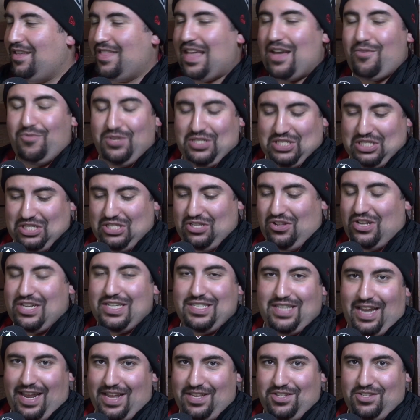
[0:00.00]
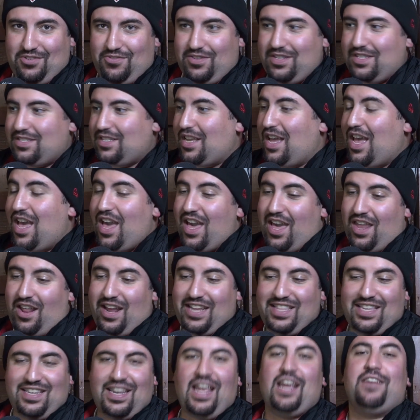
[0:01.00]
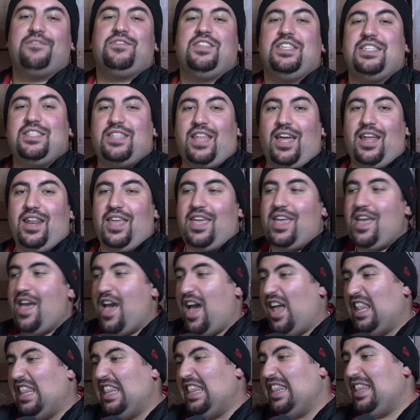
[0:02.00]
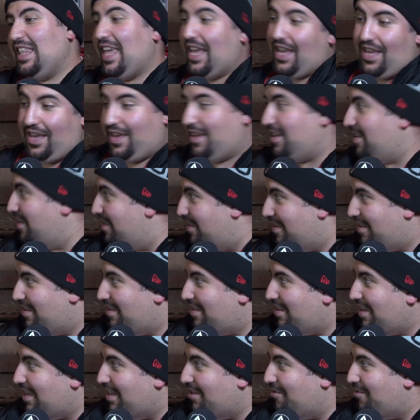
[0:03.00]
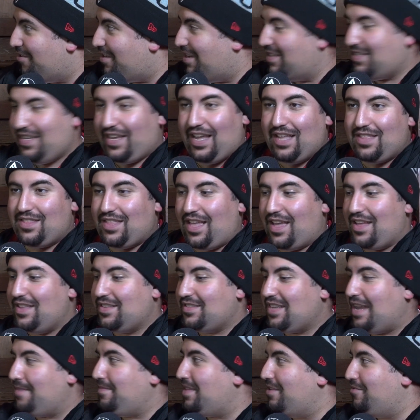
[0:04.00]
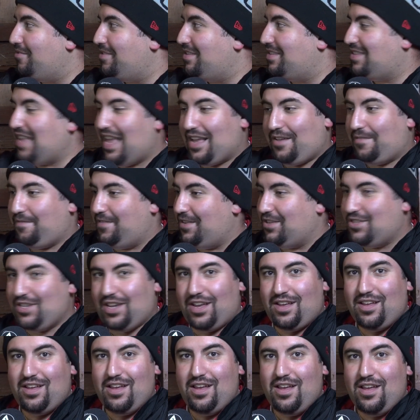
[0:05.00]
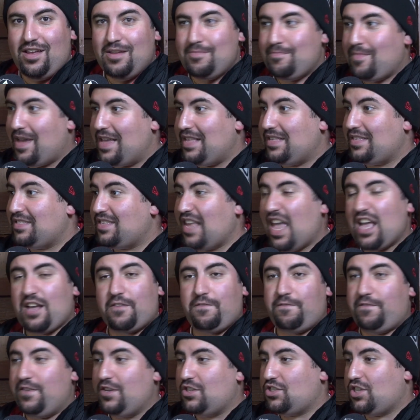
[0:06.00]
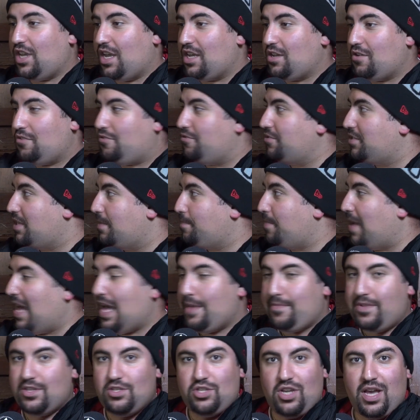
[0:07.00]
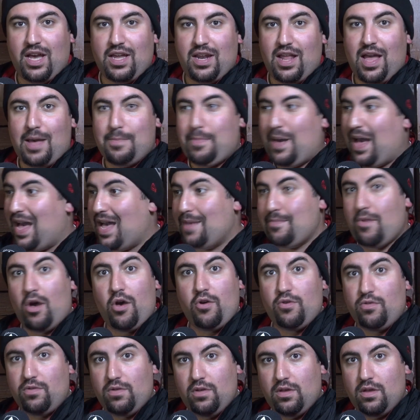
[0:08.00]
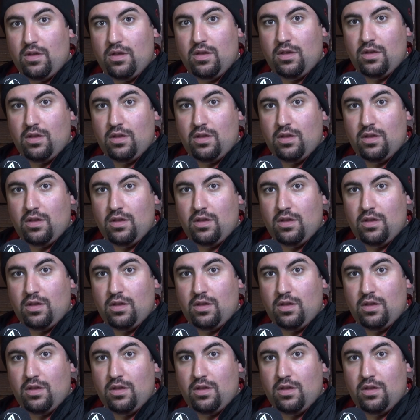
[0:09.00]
that, that was not dangerous, and I didn't have to study a lick in order to get that. Same thing with Zac Fisher. Man, yeah. Zac Fisher calls a Parmigiana a Parmo.